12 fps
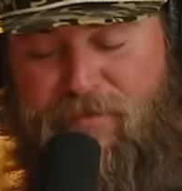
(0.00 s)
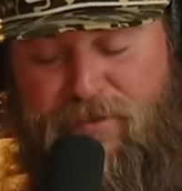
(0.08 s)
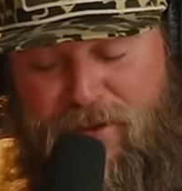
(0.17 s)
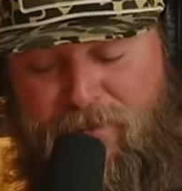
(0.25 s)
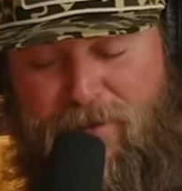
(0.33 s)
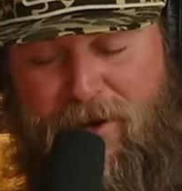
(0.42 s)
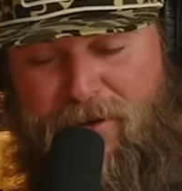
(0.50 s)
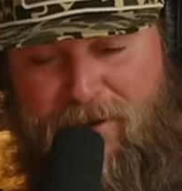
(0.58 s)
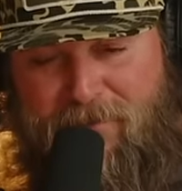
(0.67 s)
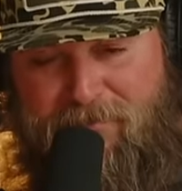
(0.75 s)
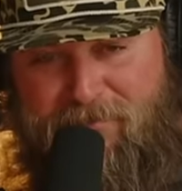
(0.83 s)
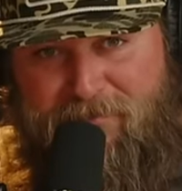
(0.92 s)
is for you,
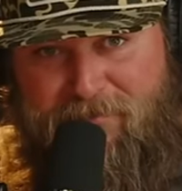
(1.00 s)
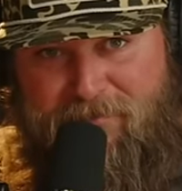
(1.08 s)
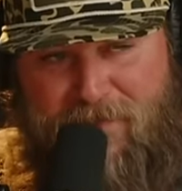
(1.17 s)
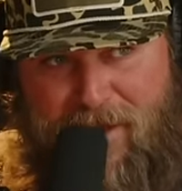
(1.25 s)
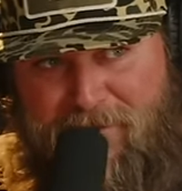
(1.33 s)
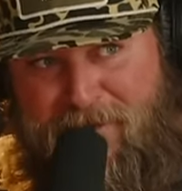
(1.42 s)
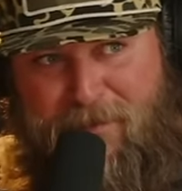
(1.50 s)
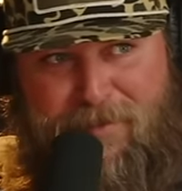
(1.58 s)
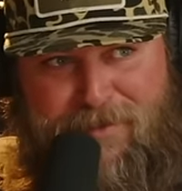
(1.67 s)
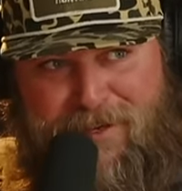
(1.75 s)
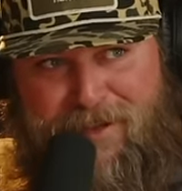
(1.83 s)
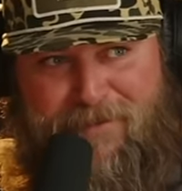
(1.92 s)
Brody. Nice cup
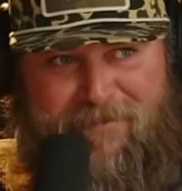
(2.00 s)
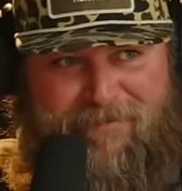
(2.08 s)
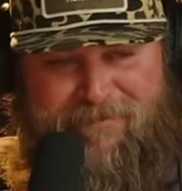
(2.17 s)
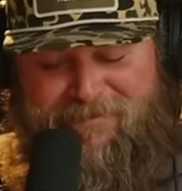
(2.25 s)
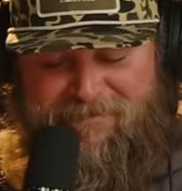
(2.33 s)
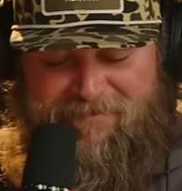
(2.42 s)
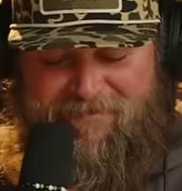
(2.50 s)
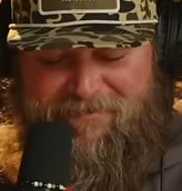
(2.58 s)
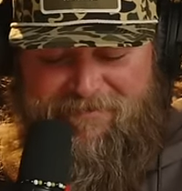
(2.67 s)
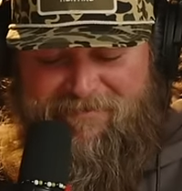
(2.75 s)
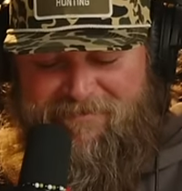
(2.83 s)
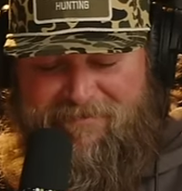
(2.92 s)
of Joe.
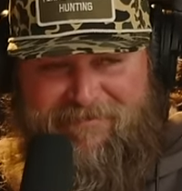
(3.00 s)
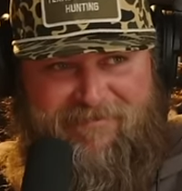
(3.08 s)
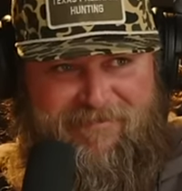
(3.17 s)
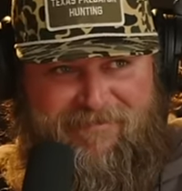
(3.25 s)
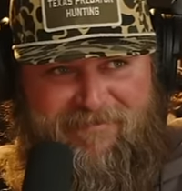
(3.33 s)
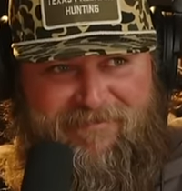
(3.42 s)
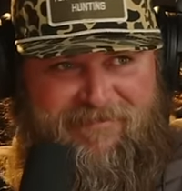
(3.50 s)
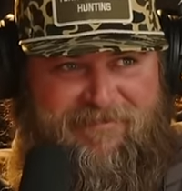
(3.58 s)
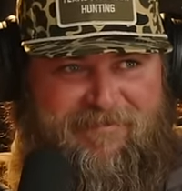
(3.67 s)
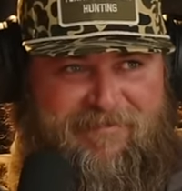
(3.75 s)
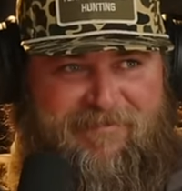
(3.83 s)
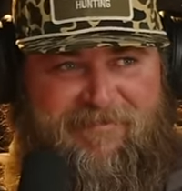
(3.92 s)
It's
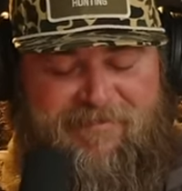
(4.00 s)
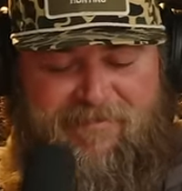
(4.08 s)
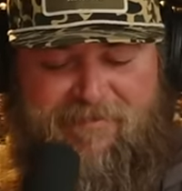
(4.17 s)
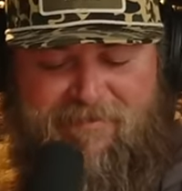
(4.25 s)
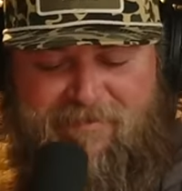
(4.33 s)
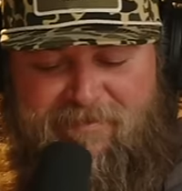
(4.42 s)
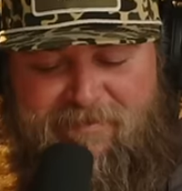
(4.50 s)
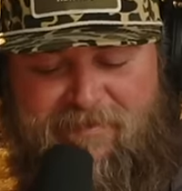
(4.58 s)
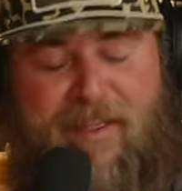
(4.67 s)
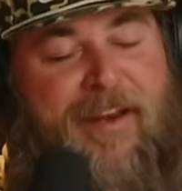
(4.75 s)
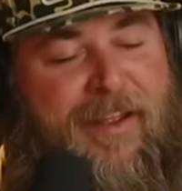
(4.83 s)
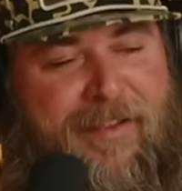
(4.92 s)
probably all creamer.
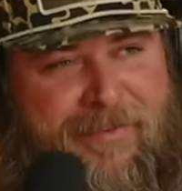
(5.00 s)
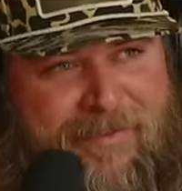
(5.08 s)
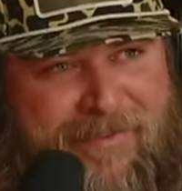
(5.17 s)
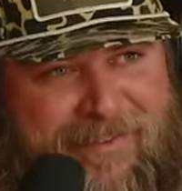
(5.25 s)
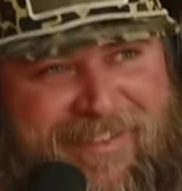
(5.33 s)
It is.